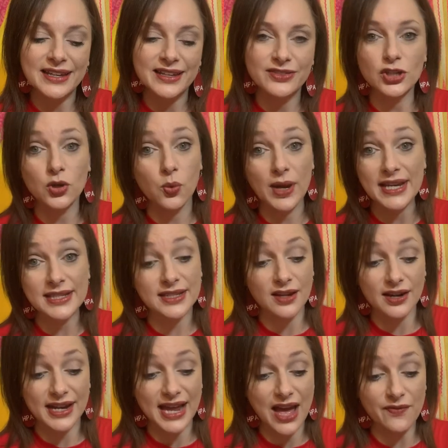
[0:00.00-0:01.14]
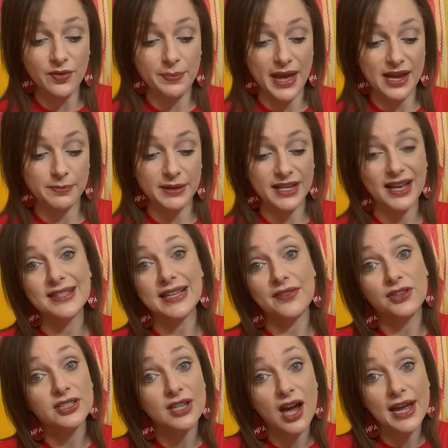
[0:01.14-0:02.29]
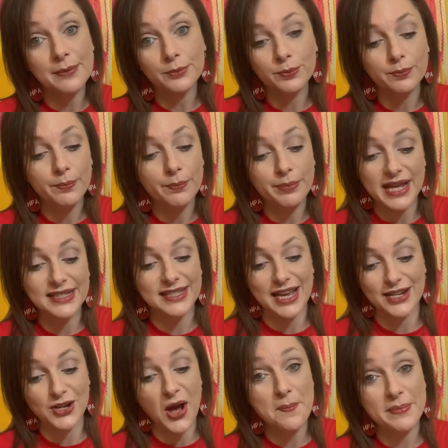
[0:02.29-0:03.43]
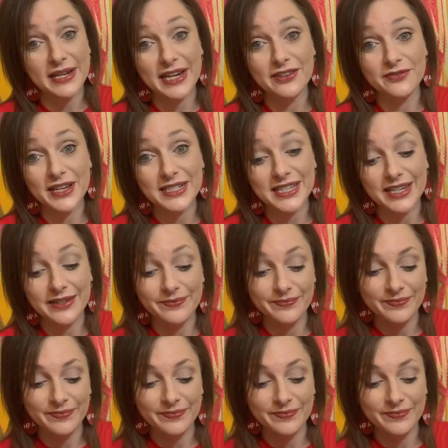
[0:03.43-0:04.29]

The queen did not have a bed because at the time, beds had not been invented.